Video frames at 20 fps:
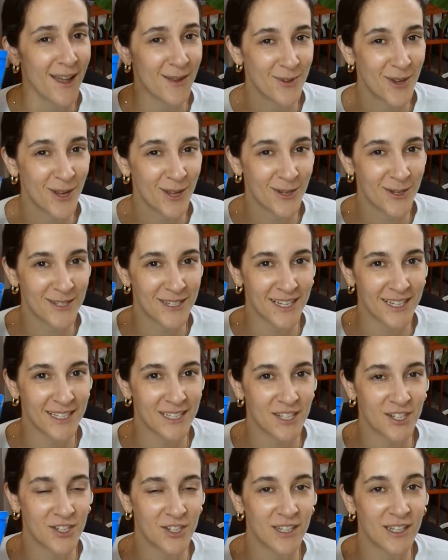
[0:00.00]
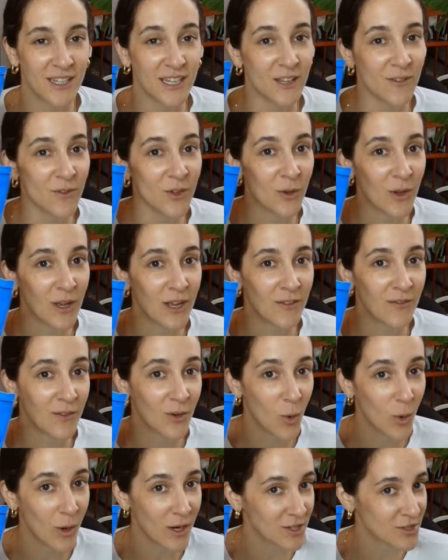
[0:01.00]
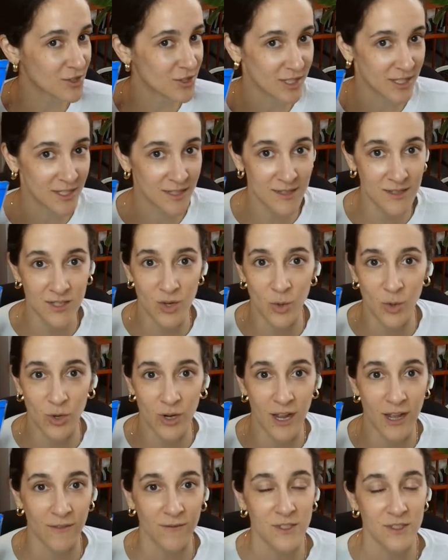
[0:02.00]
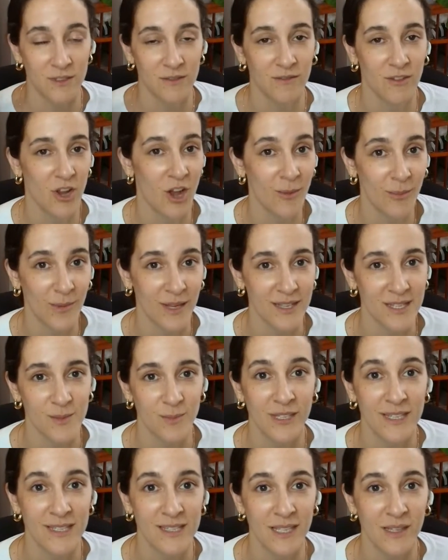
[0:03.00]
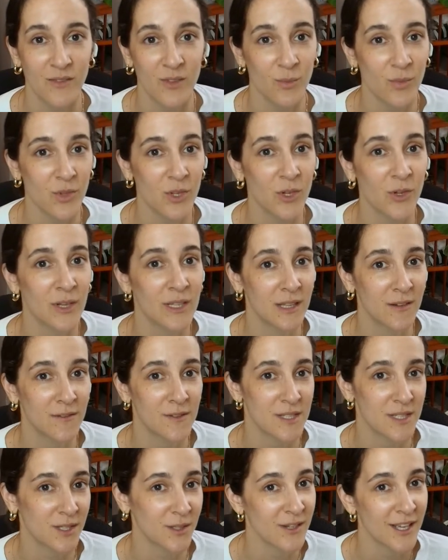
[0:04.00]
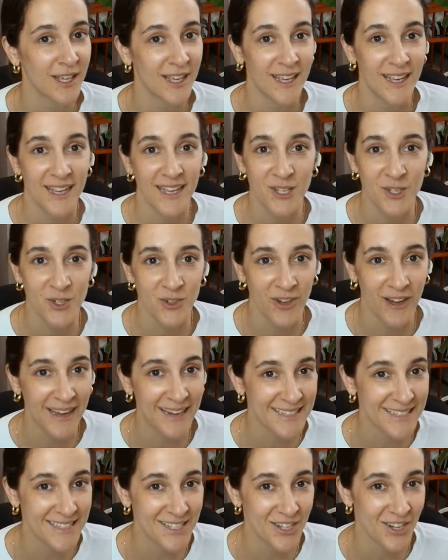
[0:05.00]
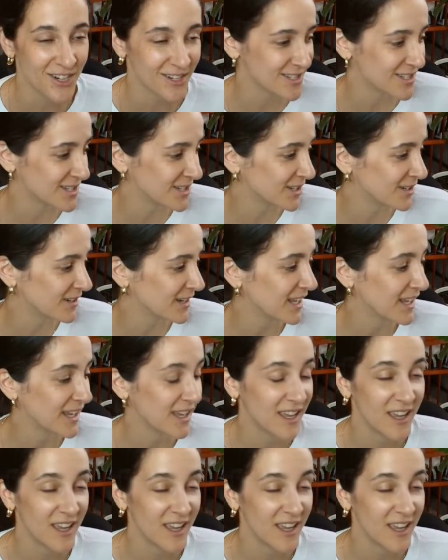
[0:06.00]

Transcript: I'm not your dietitian. If you have questions or have comments, please leave them below. I'd love to interact and talk to you.